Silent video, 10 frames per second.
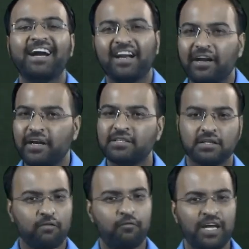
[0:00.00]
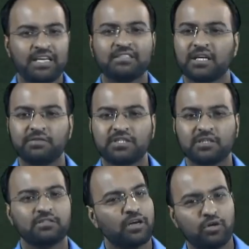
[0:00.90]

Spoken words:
renders various services